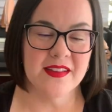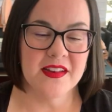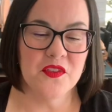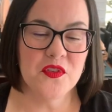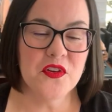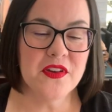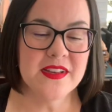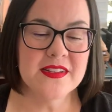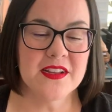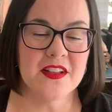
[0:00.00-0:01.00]
And if you're
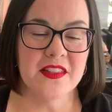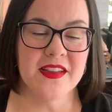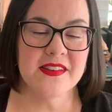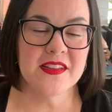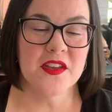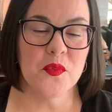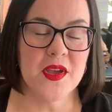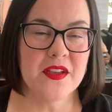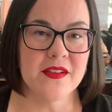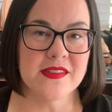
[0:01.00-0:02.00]
into collecting
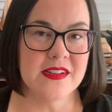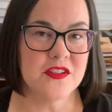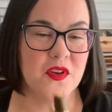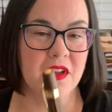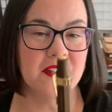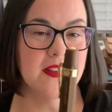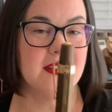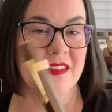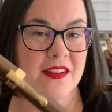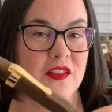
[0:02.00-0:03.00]
Kawecos, I
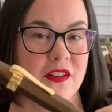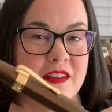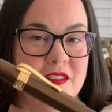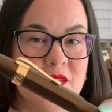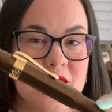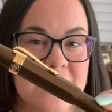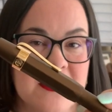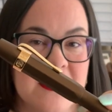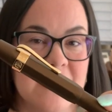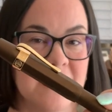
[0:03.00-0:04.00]
strongly encourage you
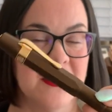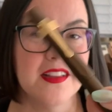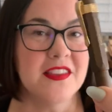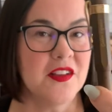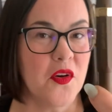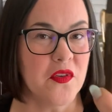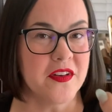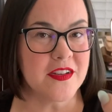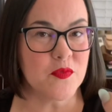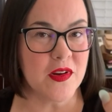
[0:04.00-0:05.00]
to look at the
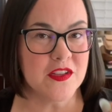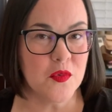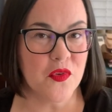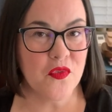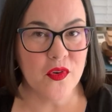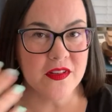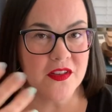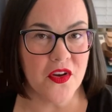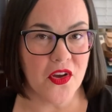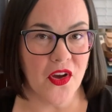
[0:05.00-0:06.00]
Golden Espresso before it's
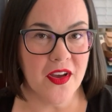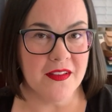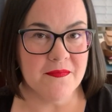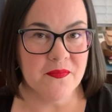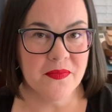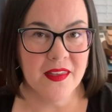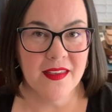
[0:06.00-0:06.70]
all gone.